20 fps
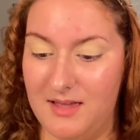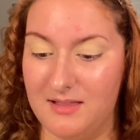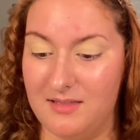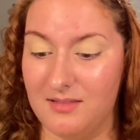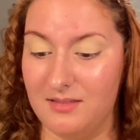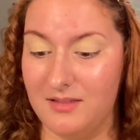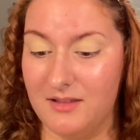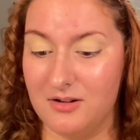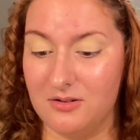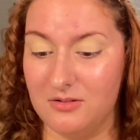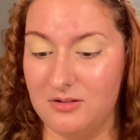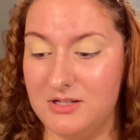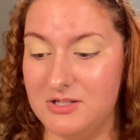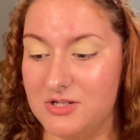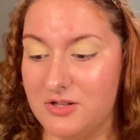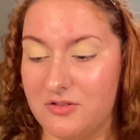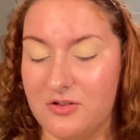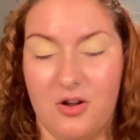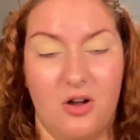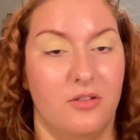It's literally
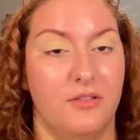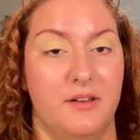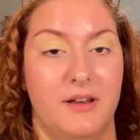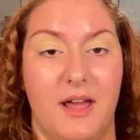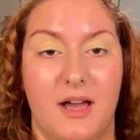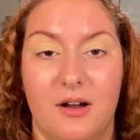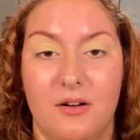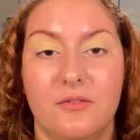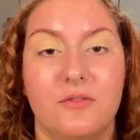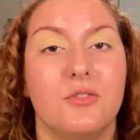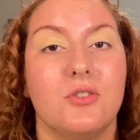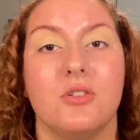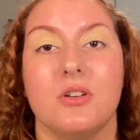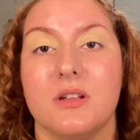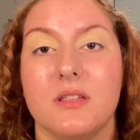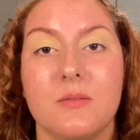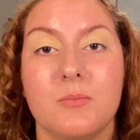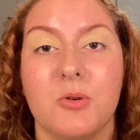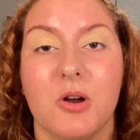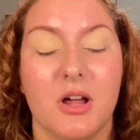just called an elf
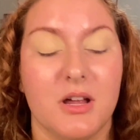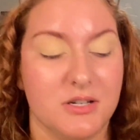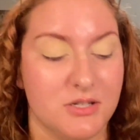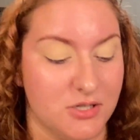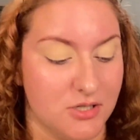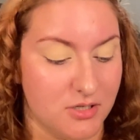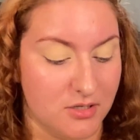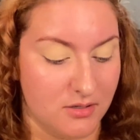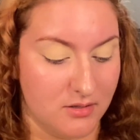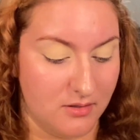crease brush.